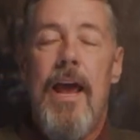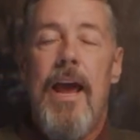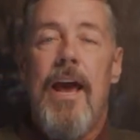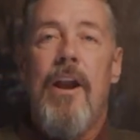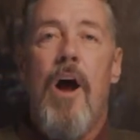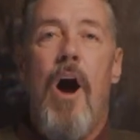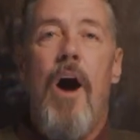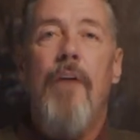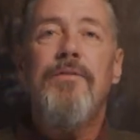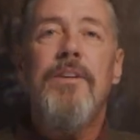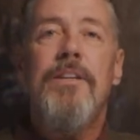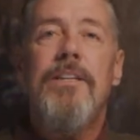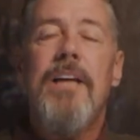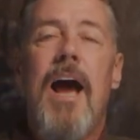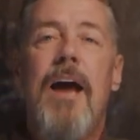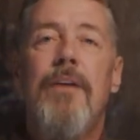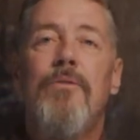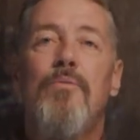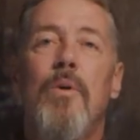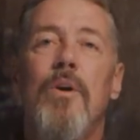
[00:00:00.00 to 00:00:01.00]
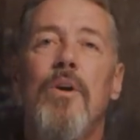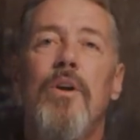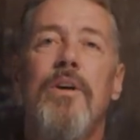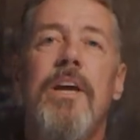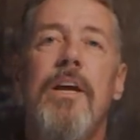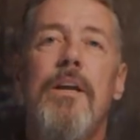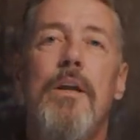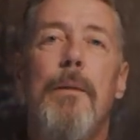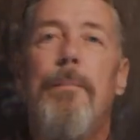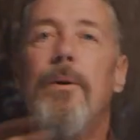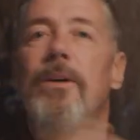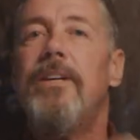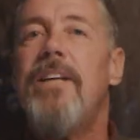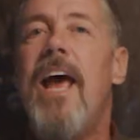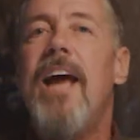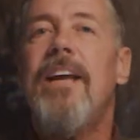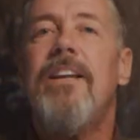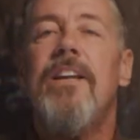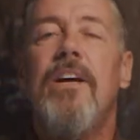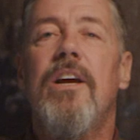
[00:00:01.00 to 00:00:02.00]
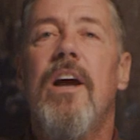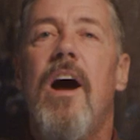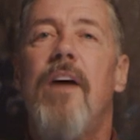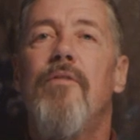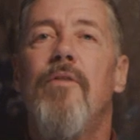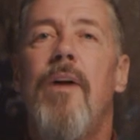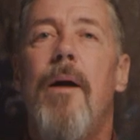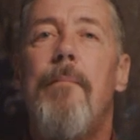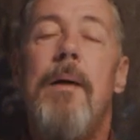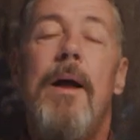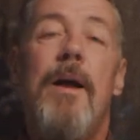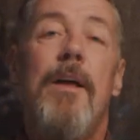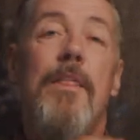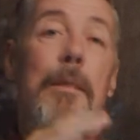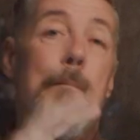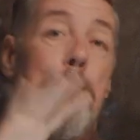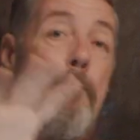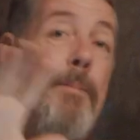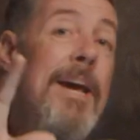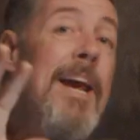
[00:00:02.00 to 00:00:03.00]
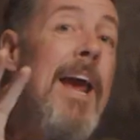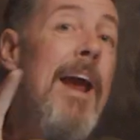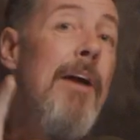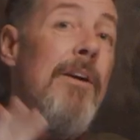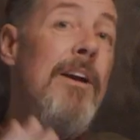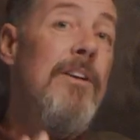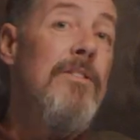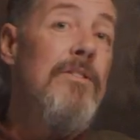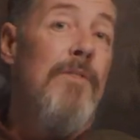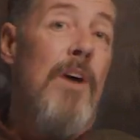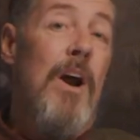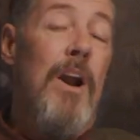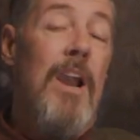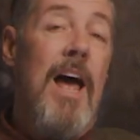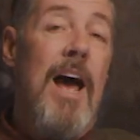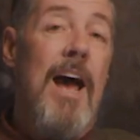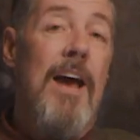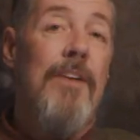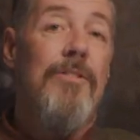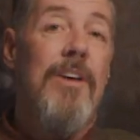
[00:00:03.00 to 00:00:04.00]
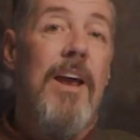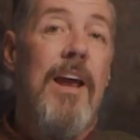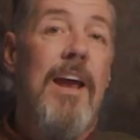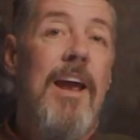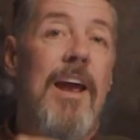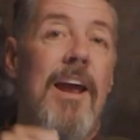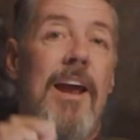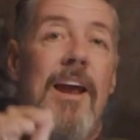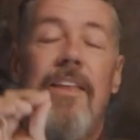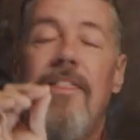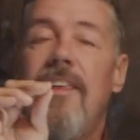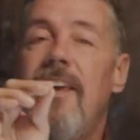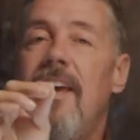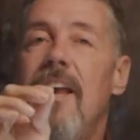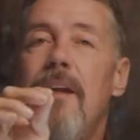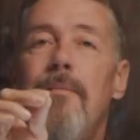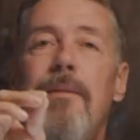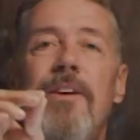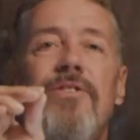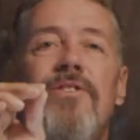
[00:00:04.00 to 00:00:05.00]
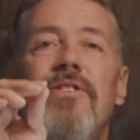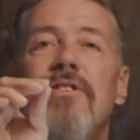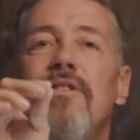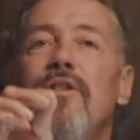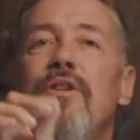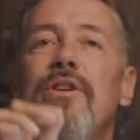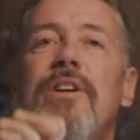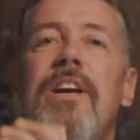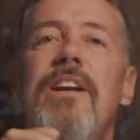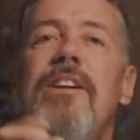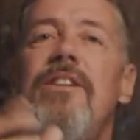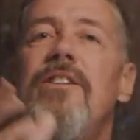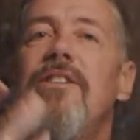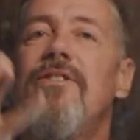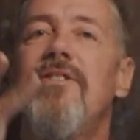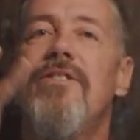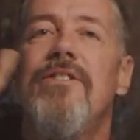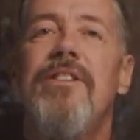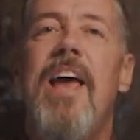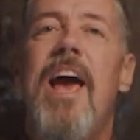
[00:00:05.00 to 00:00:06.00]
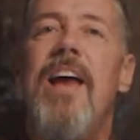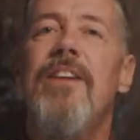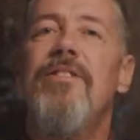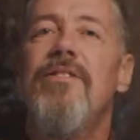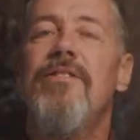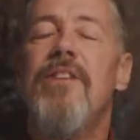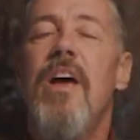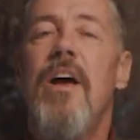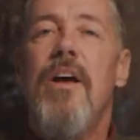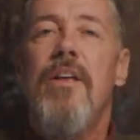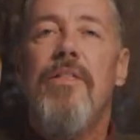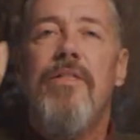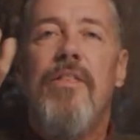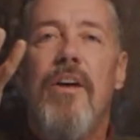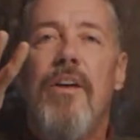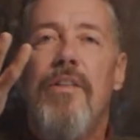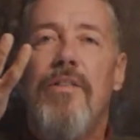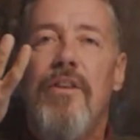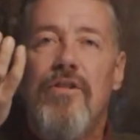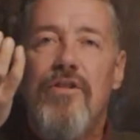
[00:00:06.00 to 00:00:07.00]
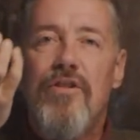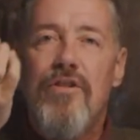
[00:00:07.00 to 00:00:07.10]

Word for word: And oftentimes we're looking to protect and cover up the big areas of our lives, and the enemy is just looking to snatch the, the